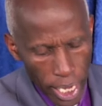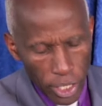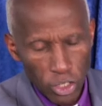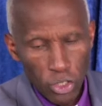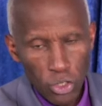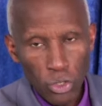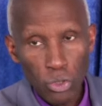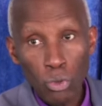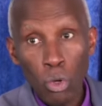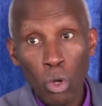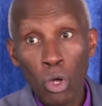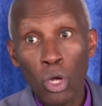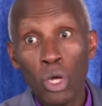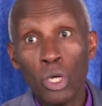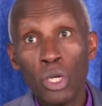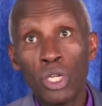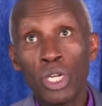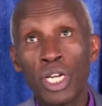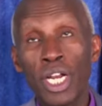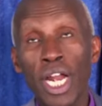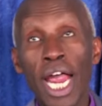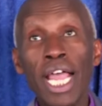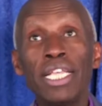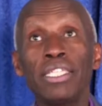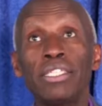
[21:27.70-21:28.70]
and
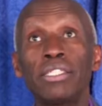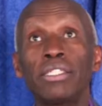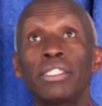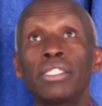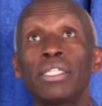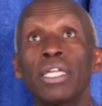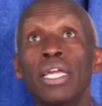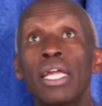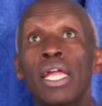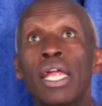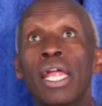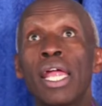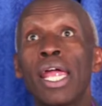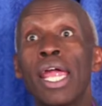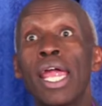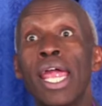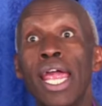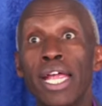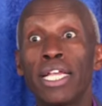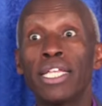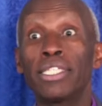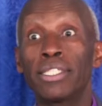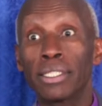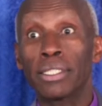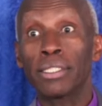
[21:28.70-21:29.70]
raised
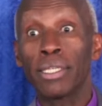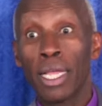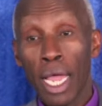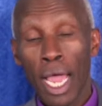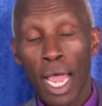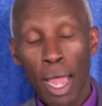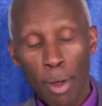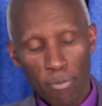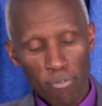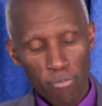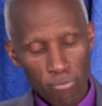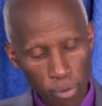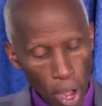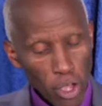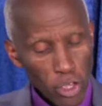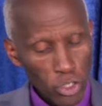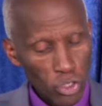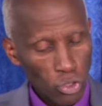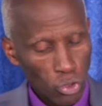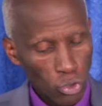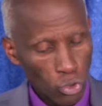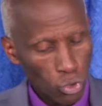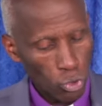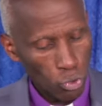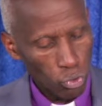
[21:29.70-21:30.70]
his
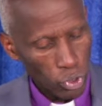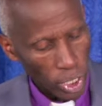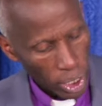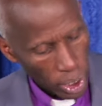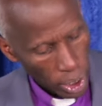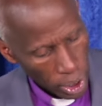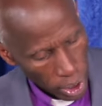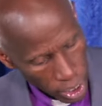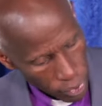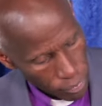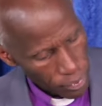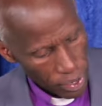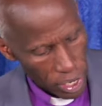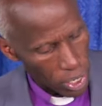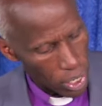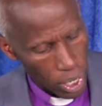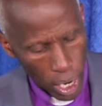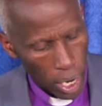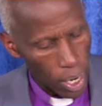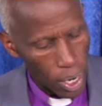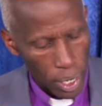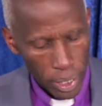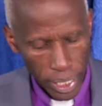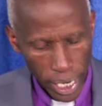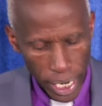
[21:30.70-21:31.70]
voice to the
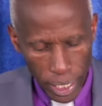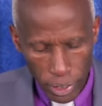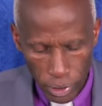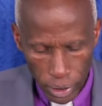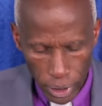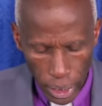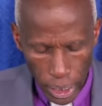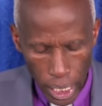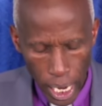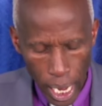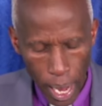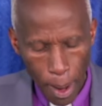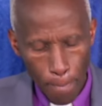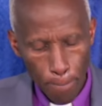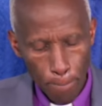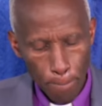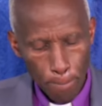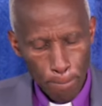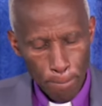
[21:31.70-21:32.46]
living God and said,